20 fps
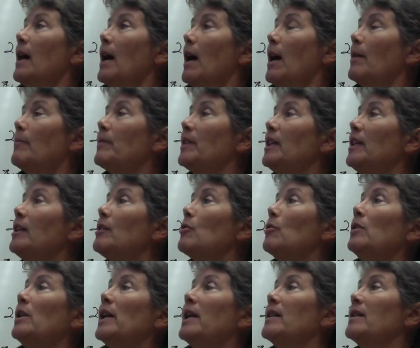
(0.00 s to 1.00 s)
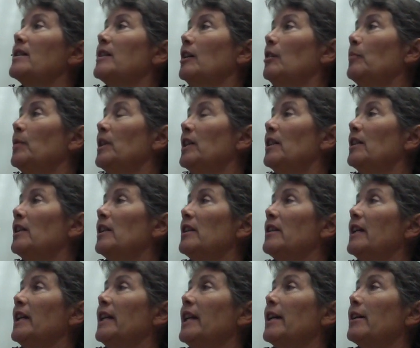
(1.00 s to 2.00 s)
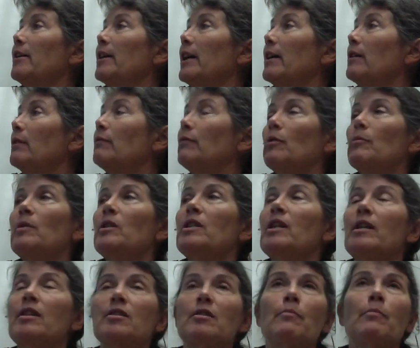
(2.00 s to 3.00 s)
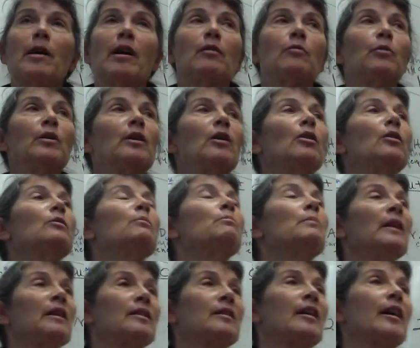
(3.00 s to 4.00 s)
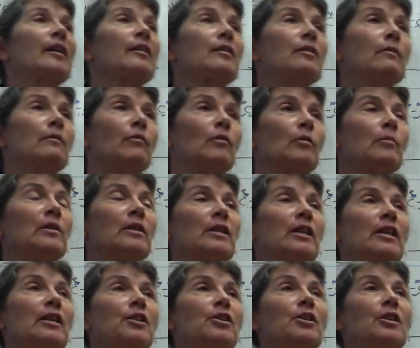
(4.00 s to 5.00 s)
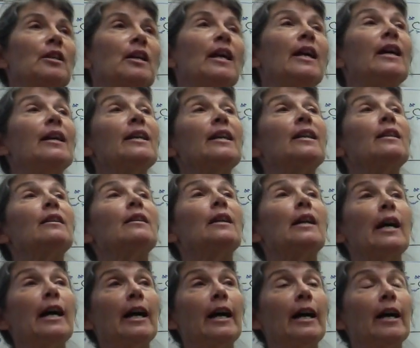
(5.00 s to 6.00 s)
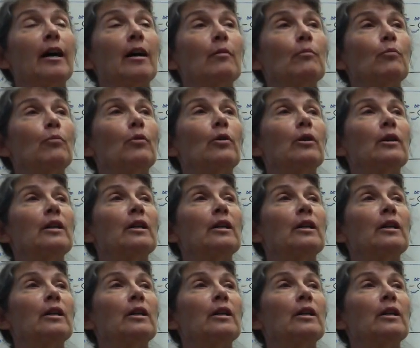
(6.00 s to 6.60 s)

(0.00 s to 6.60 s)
um, the E. coli and Salmonella, they carry out a fermentation pathway called mixed acid fermentation. And in lab, we're